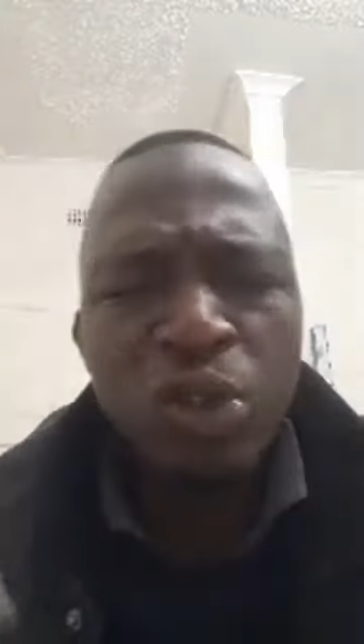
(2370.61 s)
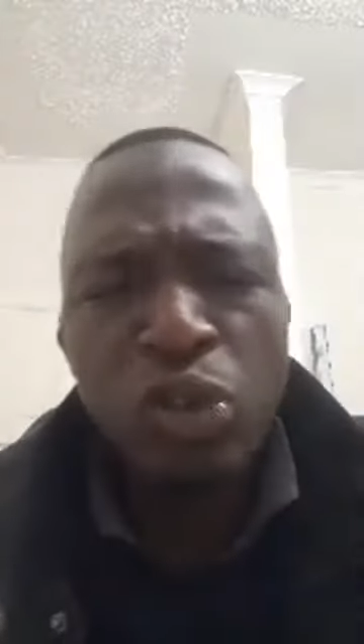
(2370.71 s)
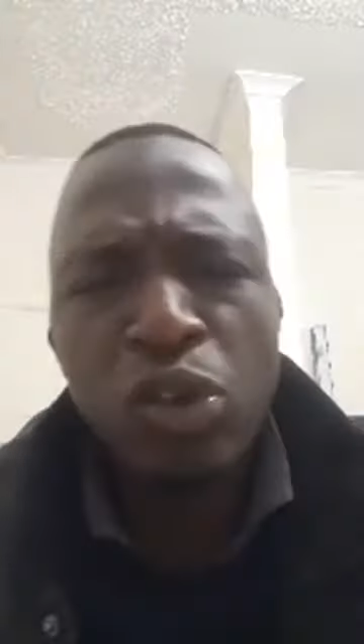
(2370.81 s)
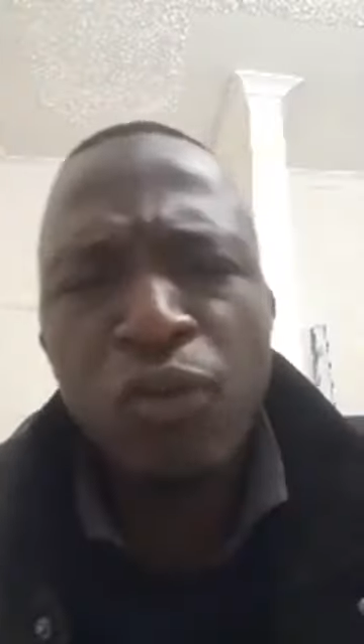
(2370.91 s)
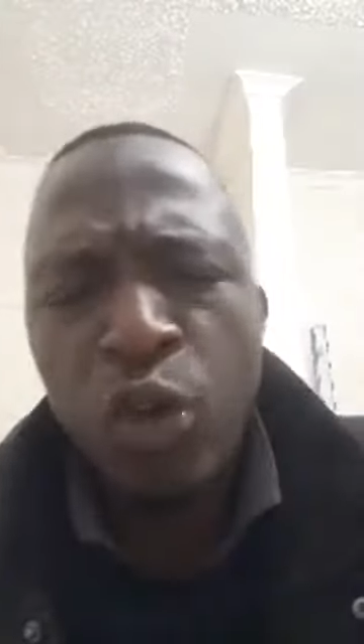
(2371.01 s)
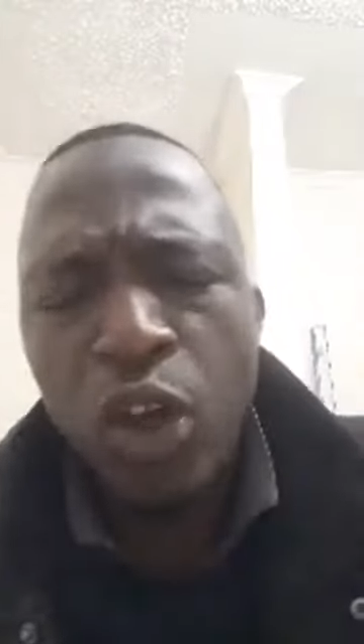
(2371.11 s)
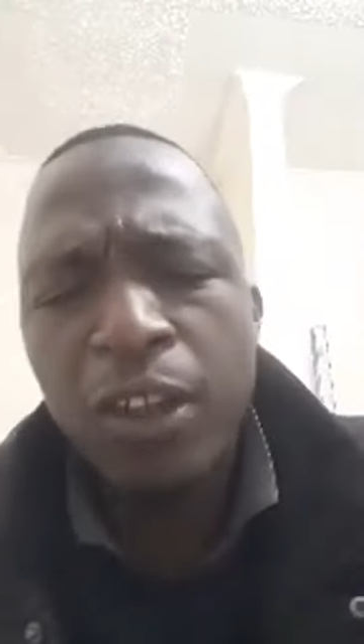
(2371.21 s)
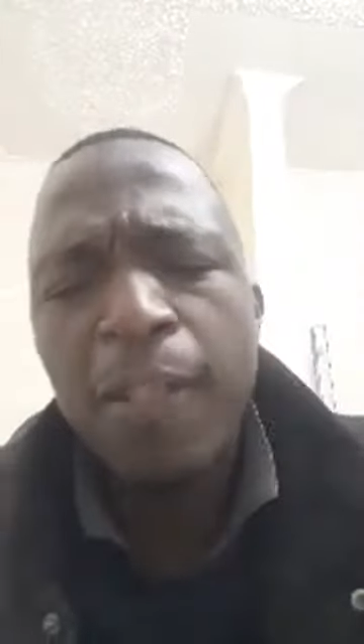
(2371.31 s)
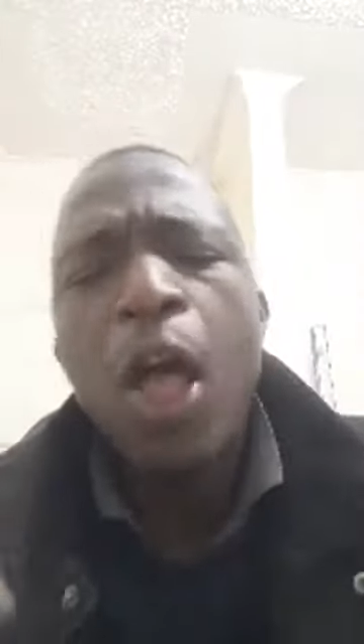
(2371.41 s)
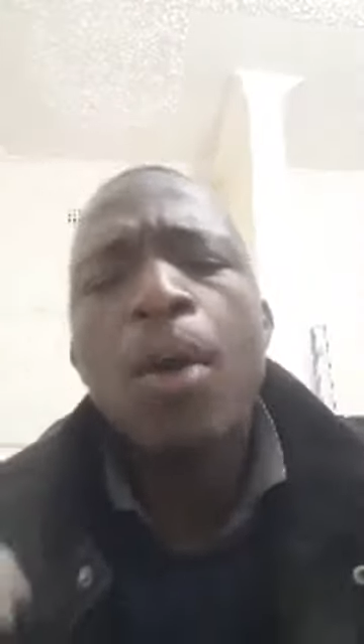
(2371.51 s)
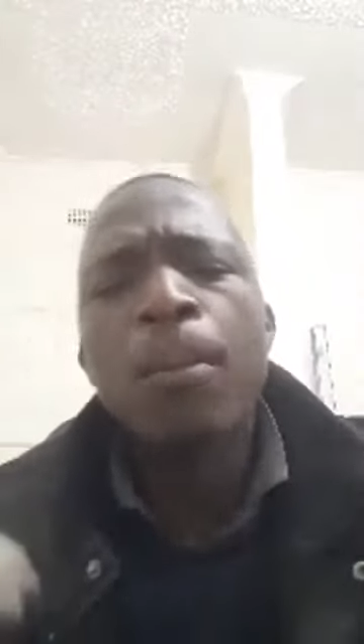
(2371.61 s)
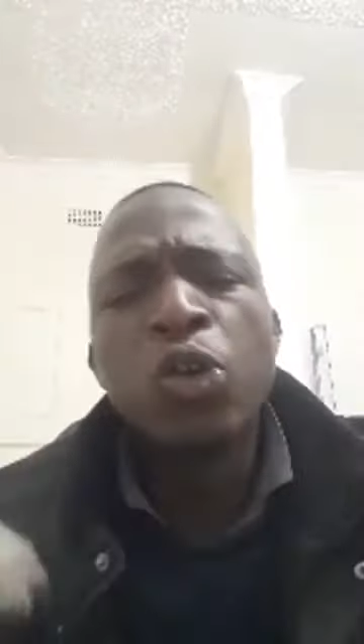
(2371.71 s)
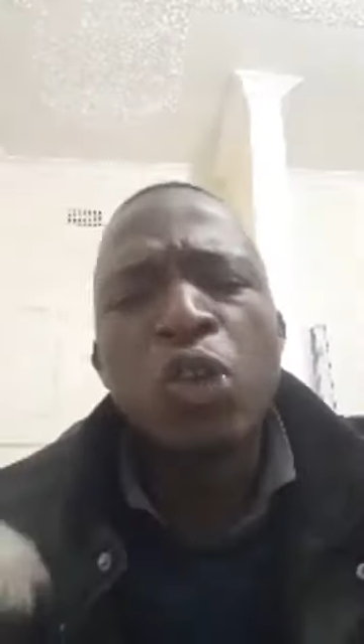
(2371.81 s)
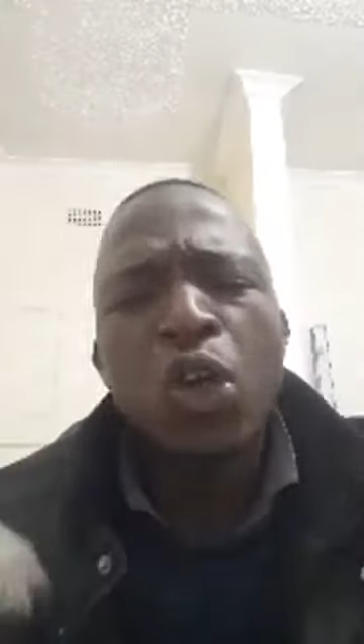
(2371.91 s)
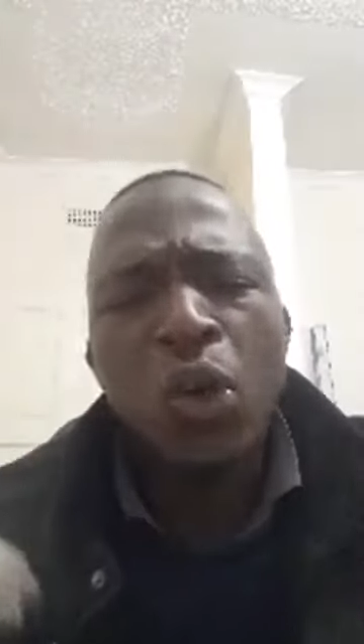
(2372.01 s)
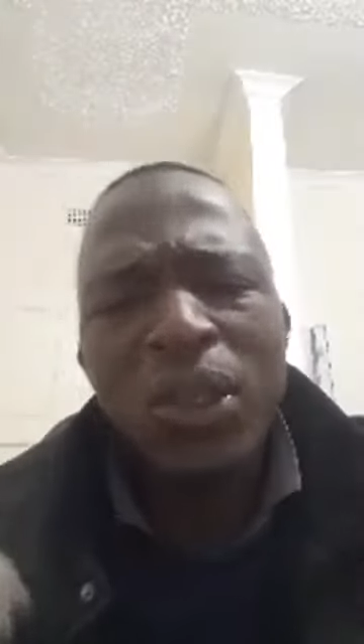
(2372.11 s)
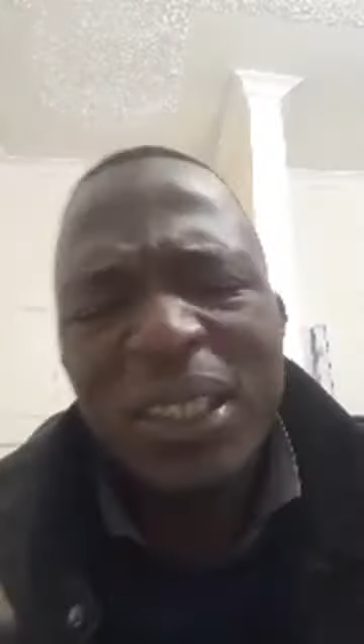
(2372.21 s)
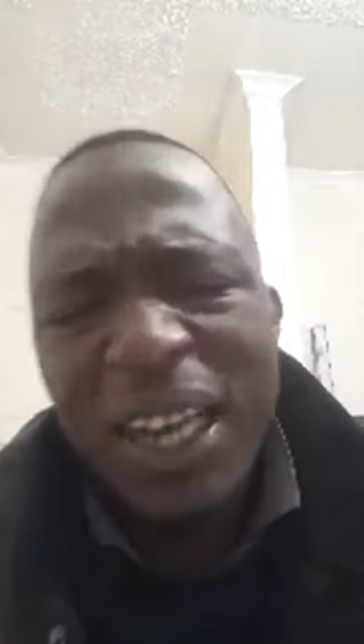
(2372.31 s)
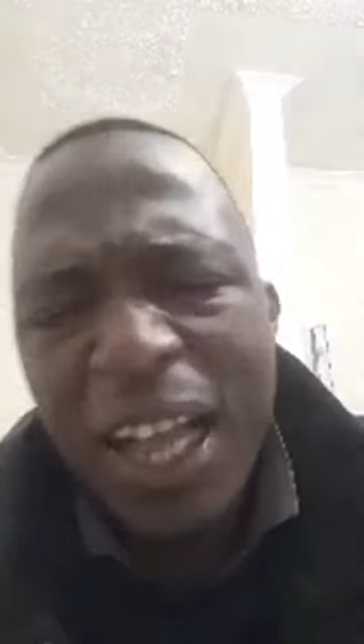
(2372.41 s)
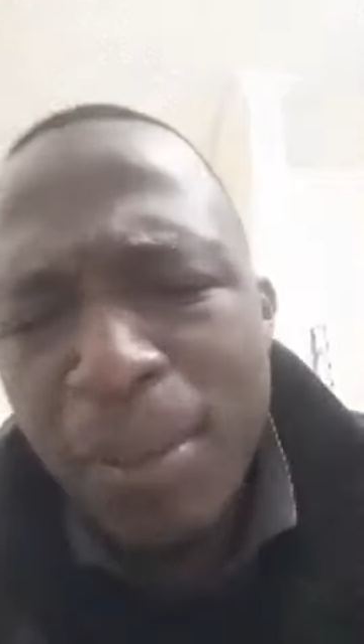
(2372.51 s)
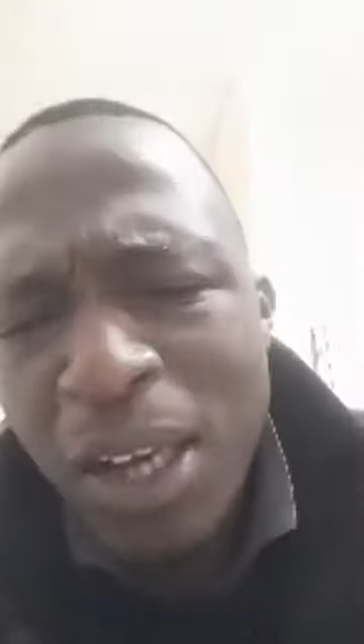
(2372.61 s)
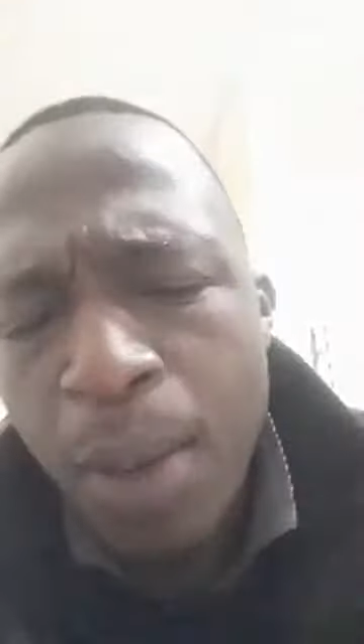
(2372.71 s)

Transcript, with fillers: of God. Bundorose rakabuda